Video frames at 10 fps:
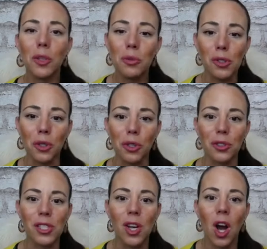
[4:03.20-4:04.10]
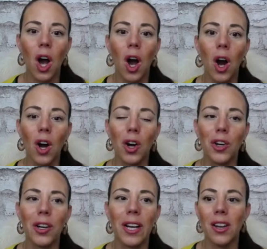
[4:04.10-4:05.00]
users
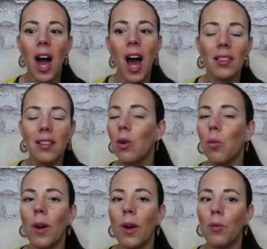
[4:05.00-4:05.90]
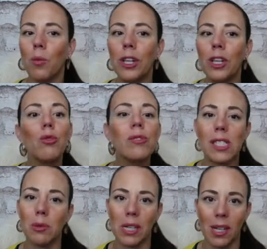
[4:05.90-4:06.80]
are not like what we
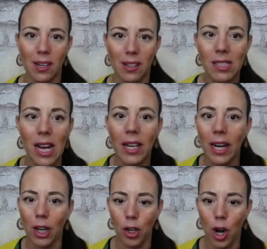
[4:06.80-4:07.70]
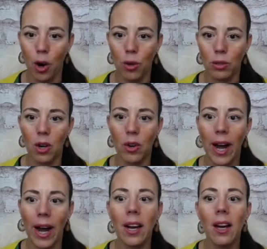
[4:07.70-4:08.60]
used to be a decade ago
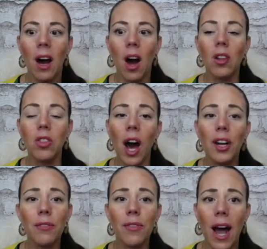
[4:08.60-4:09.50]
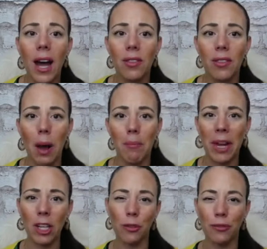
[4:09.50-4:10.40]
okay a lot of that that
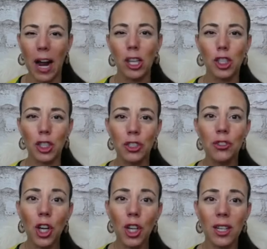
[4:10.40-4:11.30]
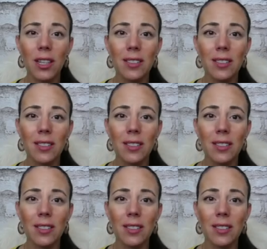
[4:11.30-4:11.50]
manufactured look